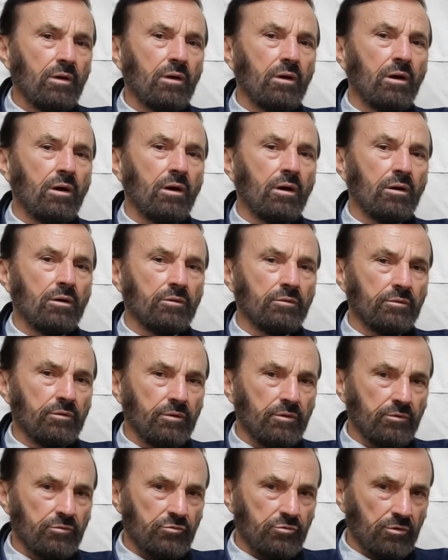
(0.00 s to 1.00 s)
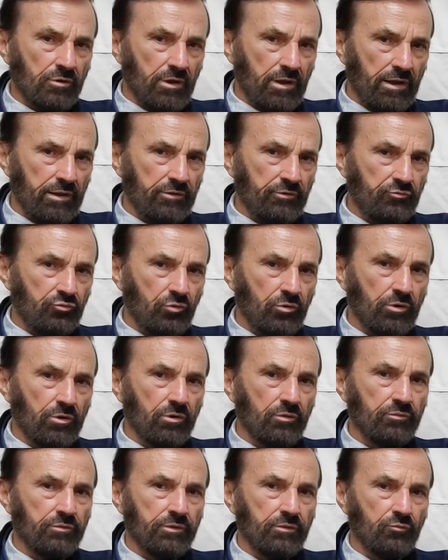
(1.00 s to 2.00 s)
on July the
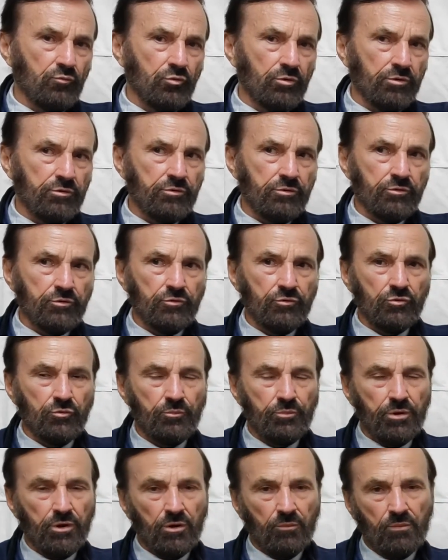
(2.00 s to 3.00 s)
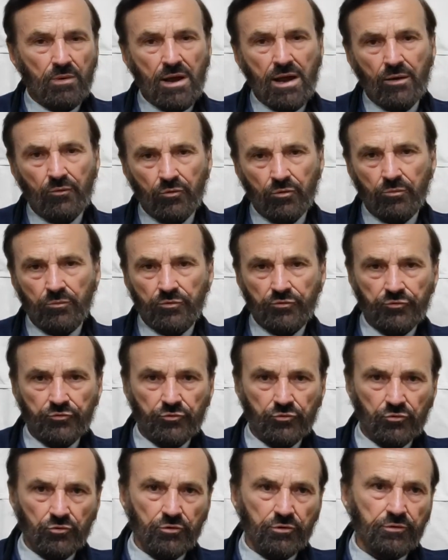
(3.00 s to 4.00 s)
12th and went to Palmyra,
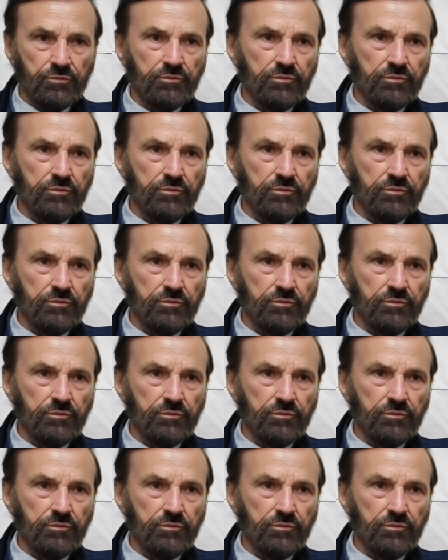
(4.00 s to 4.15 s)
Missouri.